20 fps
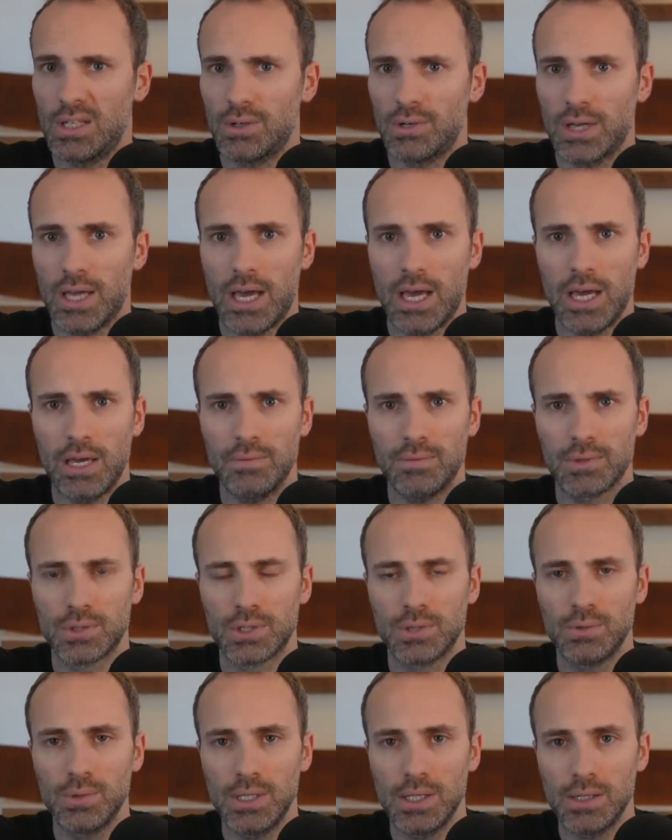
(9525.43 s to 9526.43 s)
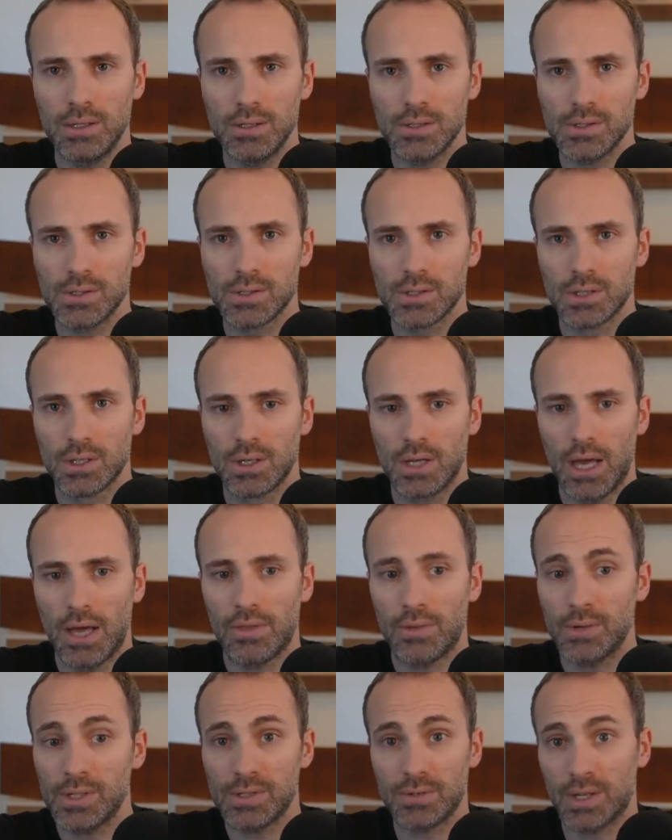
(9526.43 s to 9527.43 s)
year and a half or two years.
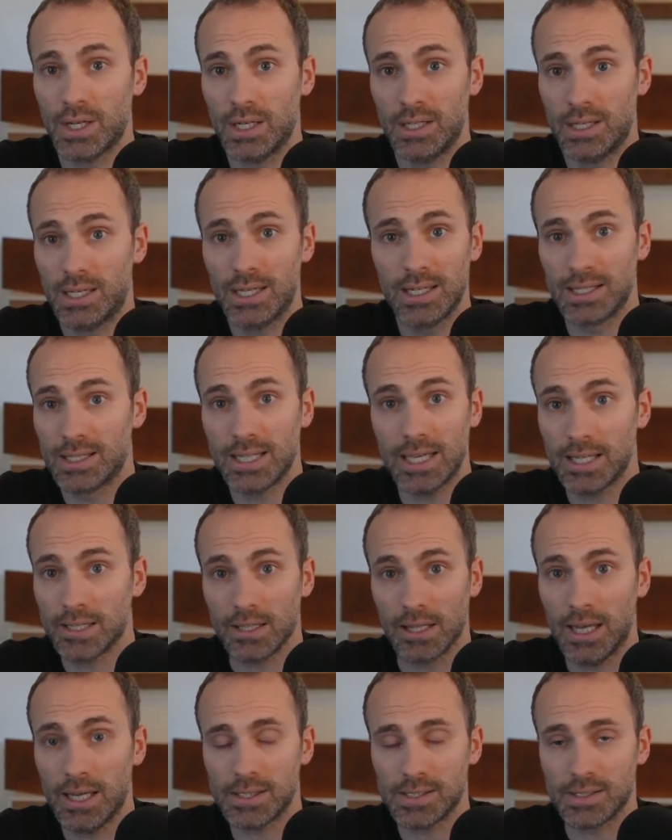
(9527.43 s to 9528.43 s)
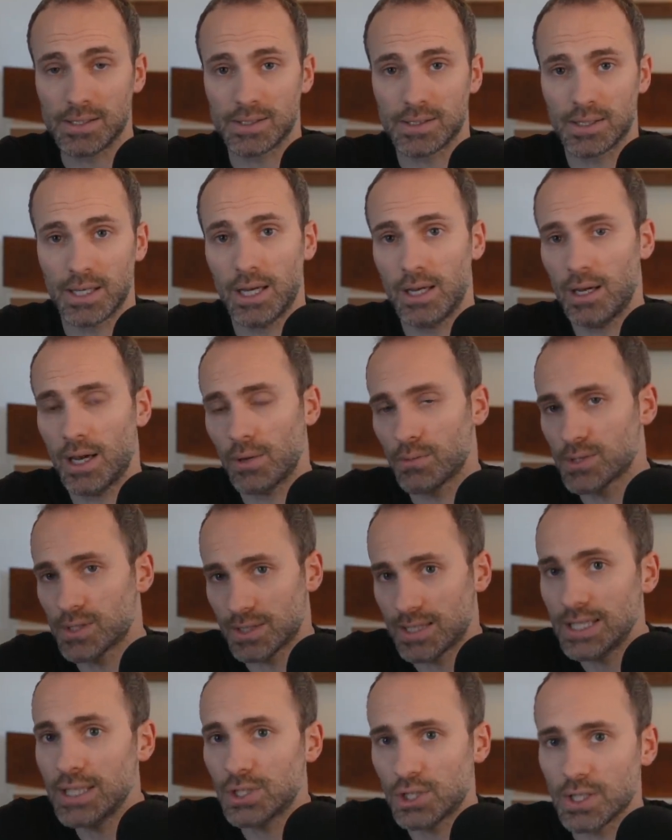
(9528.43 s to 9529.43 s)
And the rest of it, I didn't take classes. I, I was
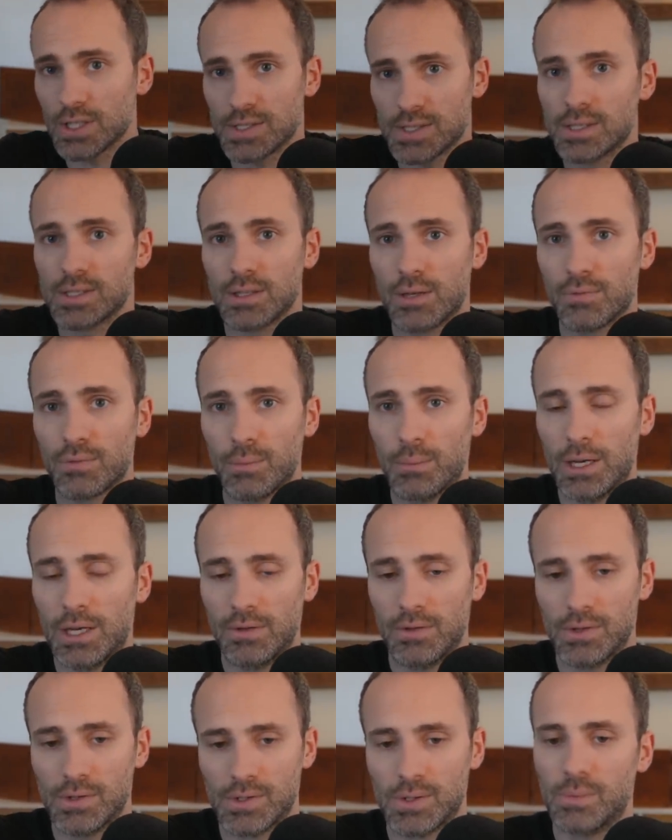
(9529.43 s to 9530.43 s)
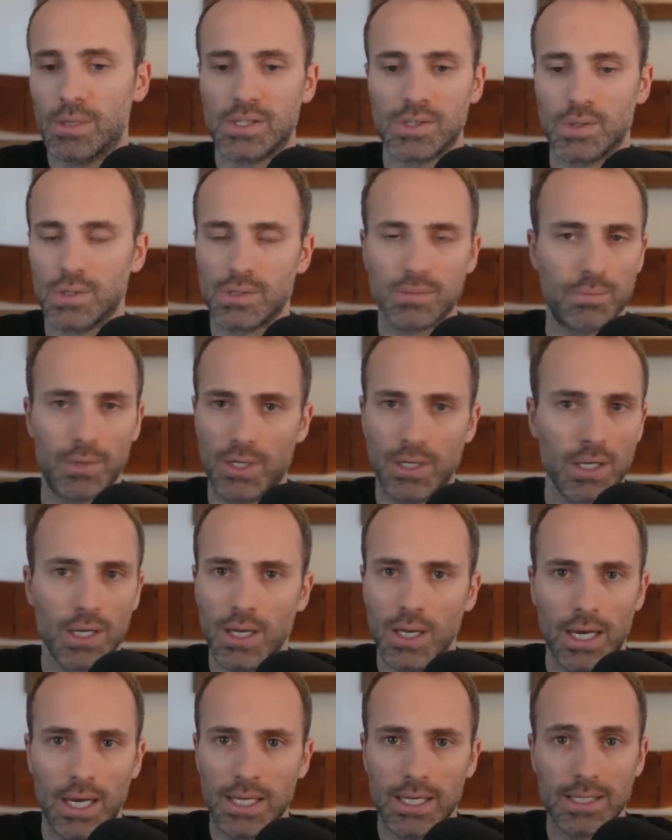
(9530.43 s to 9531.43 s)
a teaching assistant for many of those semesters, but
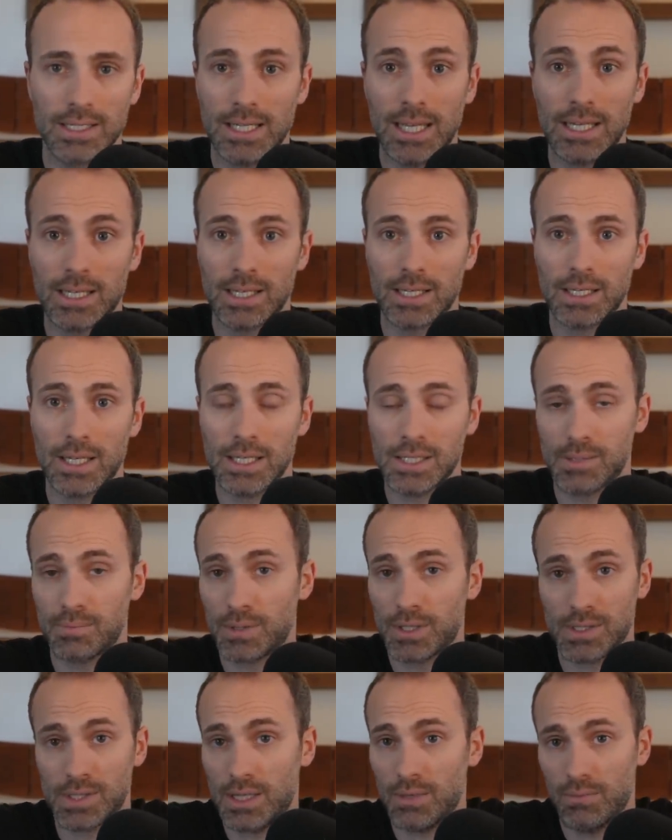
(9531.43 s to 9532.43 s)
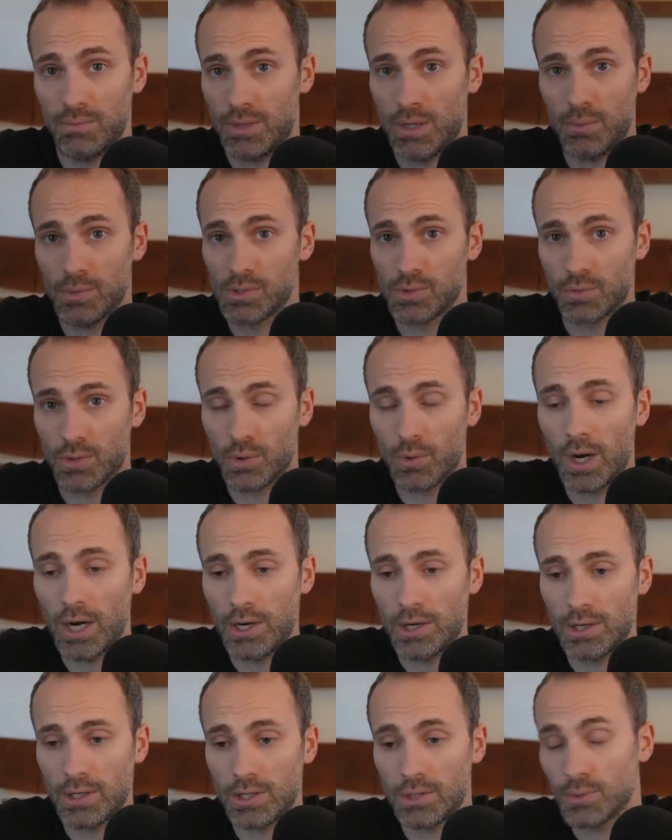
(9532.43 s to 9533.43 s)
I didn't take any classes because that, that wasn't
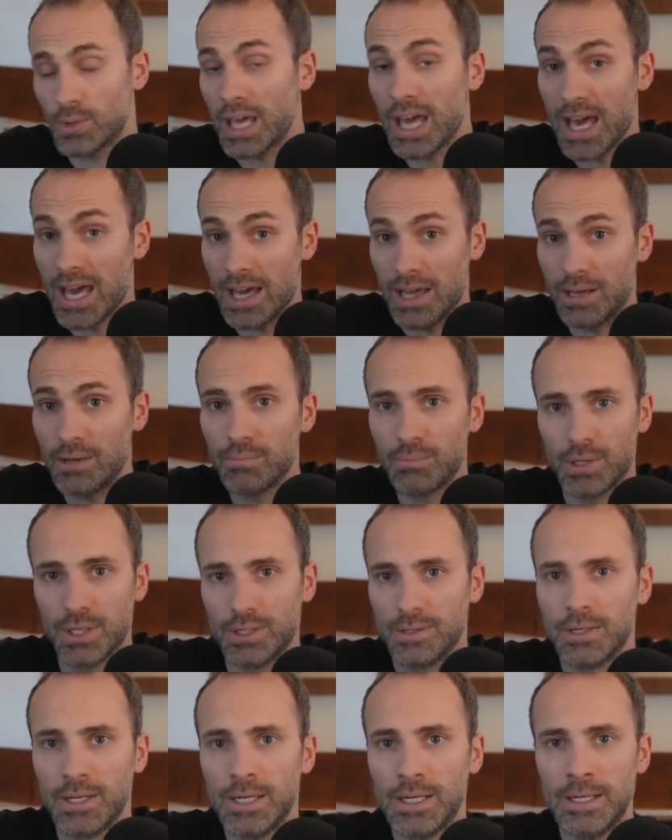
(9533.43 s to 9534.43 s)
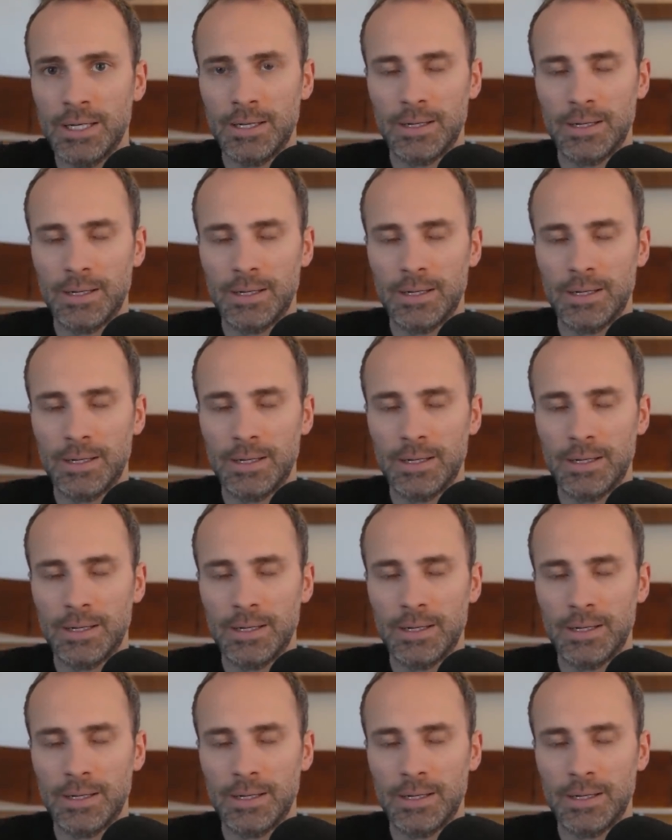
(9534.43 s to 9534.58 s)
required. You can, but